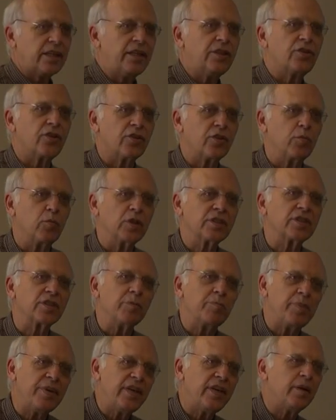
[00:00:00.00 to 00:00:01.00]
each of them was to
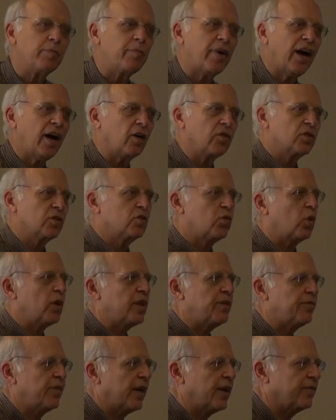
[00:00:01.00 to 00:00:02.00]
be about
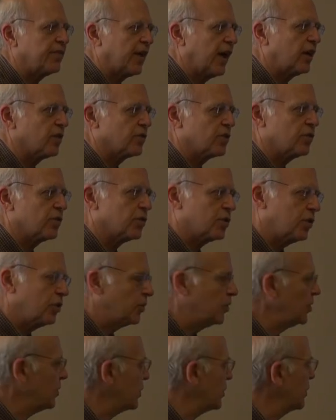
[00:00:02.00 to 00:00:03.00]
twenty-five thousand
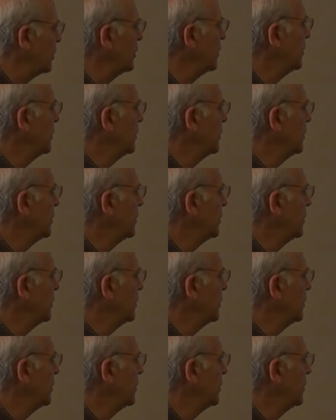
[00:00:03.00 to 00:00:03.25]
students.